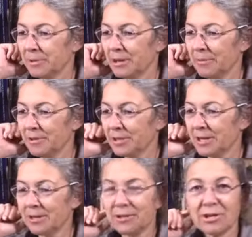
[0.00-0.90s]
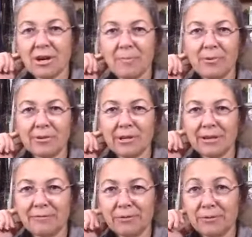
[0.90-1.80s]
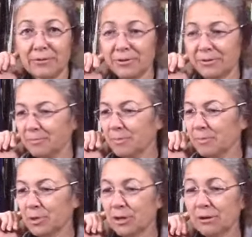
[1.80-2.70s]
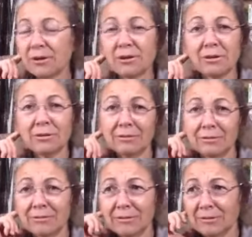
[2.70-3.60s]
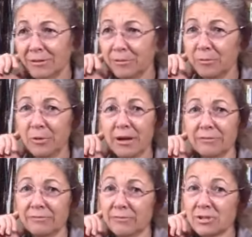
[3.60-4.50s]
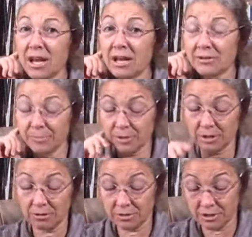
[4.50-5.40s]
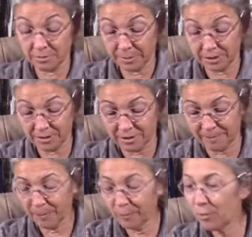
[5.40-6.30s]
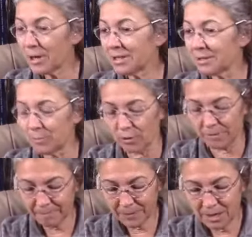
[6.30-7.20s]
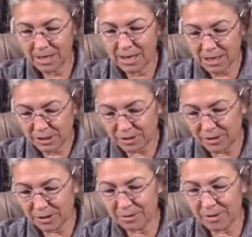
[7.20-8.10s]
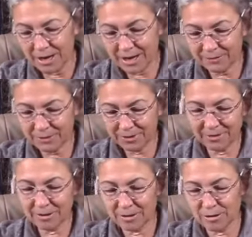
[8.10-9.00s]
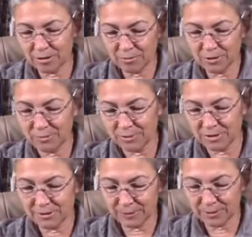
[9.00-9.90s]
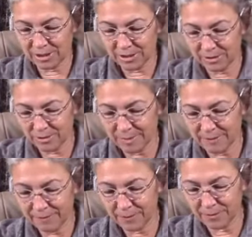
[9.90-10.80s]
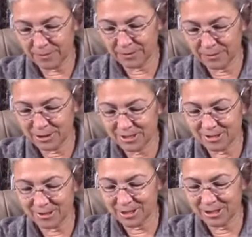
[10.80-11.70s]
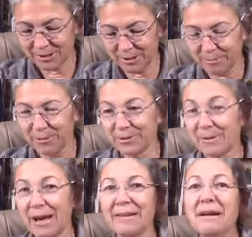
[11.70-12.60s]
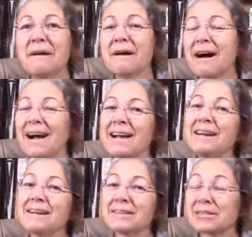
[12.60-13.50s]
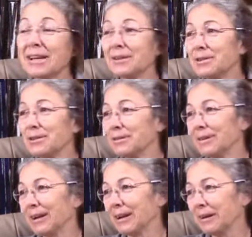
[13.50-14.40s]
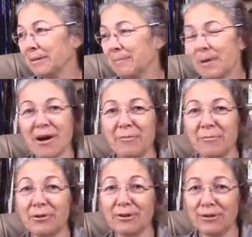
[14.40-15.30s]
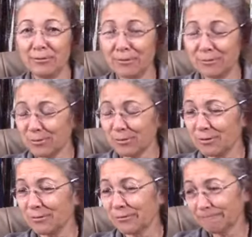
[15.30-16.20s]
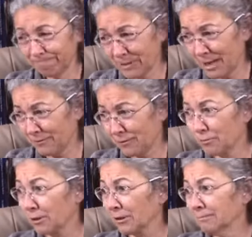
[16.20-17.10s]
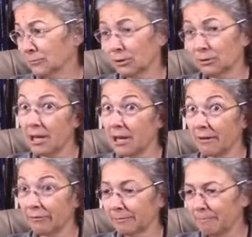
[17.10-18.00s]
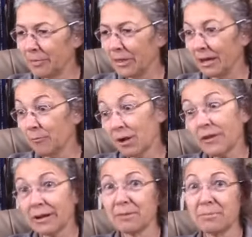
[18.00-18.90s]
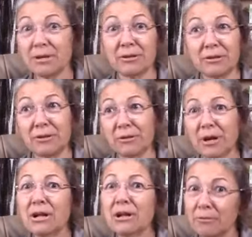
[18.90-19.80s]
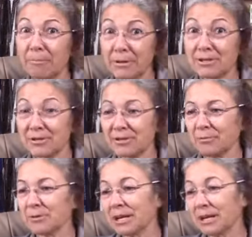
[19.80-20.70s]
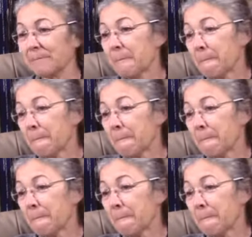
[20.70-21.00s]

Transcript: that means I get to shop online for some material. I mean, we have stacks upstairs now, but um, we'll get some more. So I have to go to a different site on my phone. She starts selling quilts. So I, I said to uh, my mom and Hugh, sort of half joking, only half, that well, that could be a you know little business that we would take up.